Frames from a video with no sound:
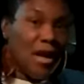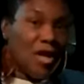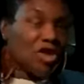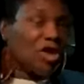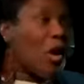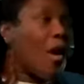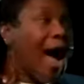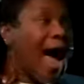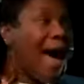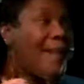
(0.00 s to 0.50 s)

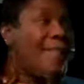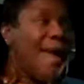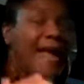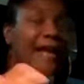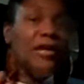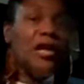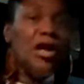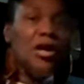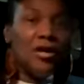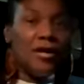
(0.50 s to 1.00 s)
So I
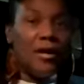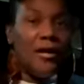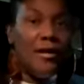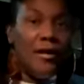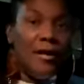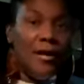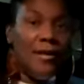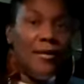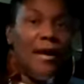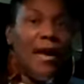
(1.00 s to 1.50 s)
may look
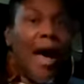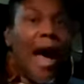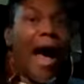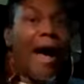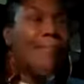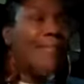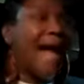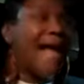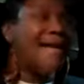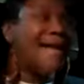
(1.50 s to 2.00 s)
good.
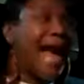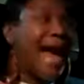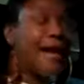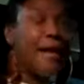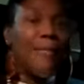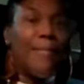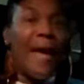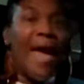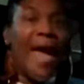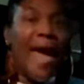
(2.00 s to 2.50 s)
I might got
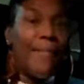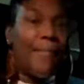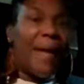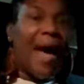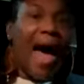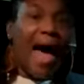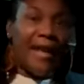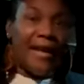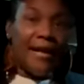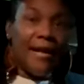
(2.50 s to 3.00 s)
a bad
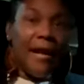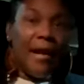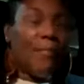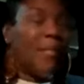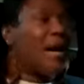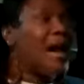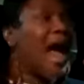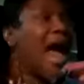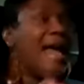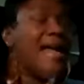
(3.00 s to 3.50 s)
body,
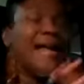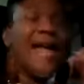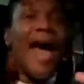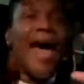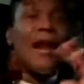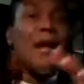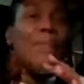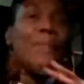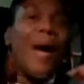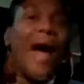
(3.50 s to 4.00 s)
but I ain't
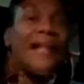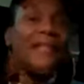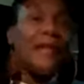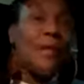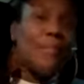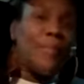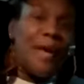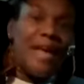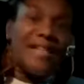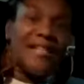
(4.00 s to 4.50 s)
got a pot
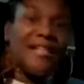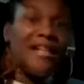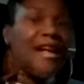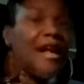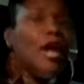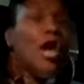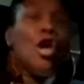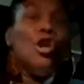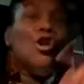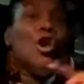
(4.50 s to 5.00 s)
to piss
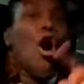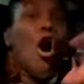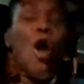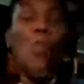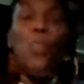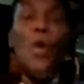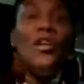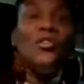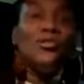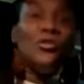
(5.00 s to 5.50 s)
in mm. nor a
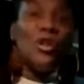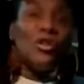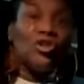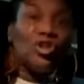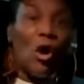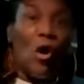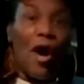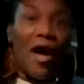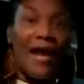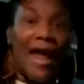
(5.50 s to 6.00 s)
willing to
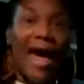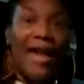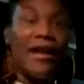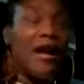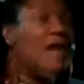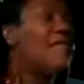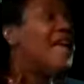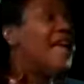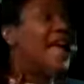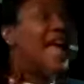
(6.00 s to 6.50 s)
throw it out
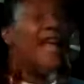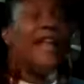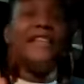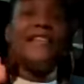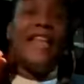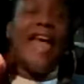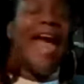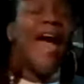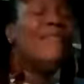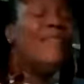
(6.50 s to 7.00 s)
of. And
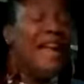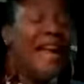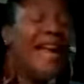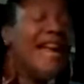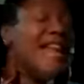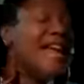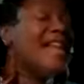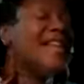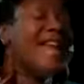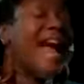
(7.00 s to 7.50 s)
have
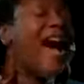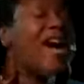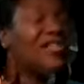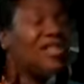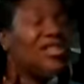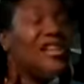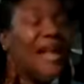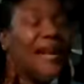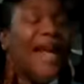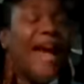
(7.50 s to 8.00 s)
any of y'all
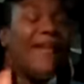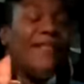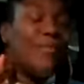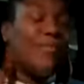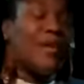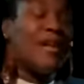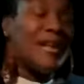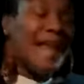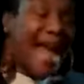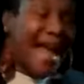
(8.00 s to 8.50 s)
sat down and
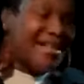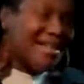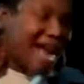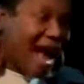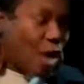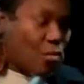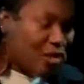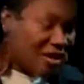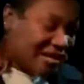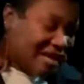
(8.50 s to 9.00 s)
realize
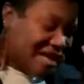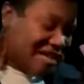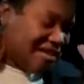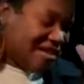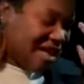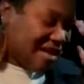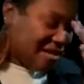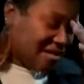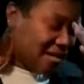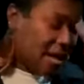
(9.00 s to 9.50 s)
y'all with these
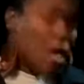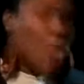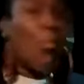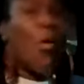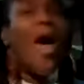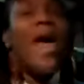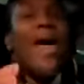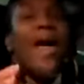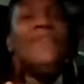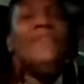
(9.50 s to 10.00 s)
niggas?
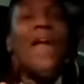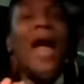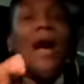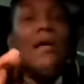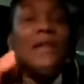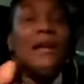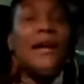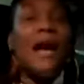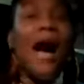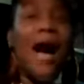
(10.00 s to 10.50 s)
What have
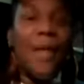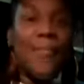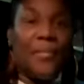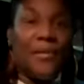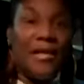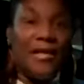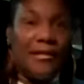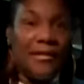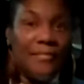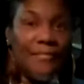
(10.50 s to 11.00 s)
y'all
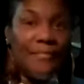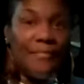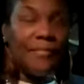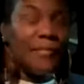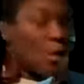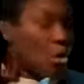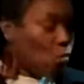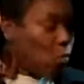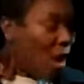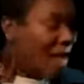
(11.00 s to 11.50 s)
accomplished? With
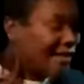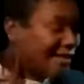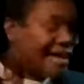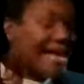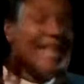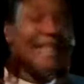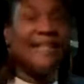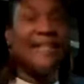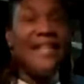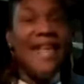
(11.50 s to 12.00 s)
these niggas. With
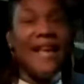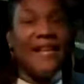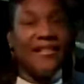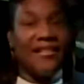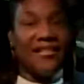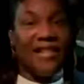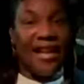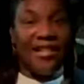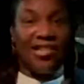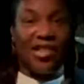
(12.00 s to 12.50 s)
these
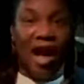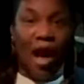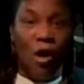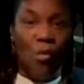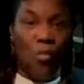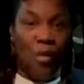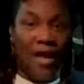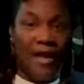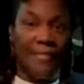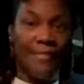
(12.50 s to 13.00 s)
niggas that
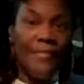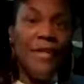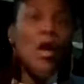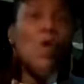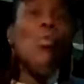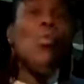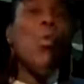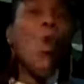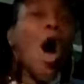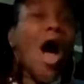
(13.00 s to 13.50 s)
y'all with. Say it
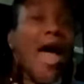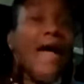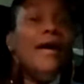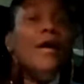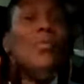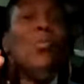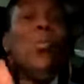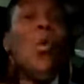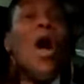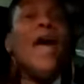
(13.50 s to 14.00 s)
again. What,
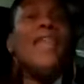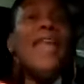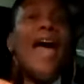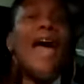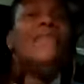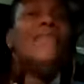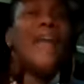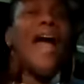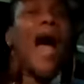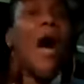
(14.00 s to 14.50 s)
what
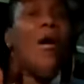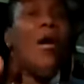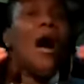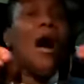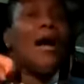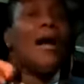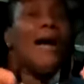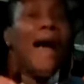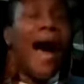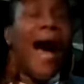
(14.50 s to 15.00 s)
have
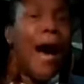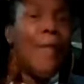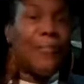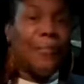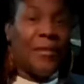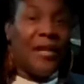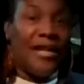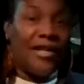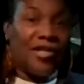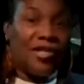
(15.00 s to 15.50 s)
y'all
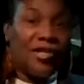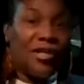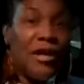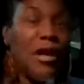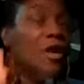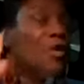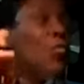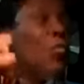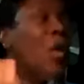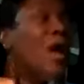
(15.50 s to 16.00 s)
accomplished
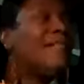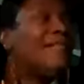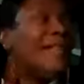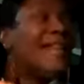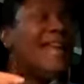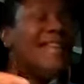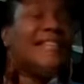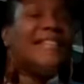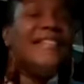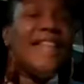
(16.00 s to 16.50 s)
with
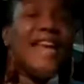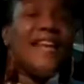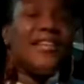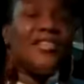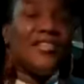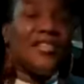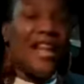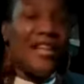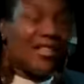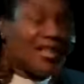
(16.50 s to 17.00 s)
these
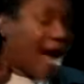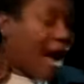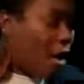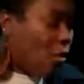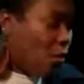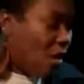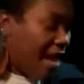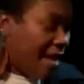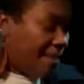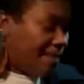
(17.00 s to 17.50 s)
niggas that y'all
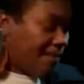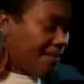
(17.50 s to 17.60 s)
with?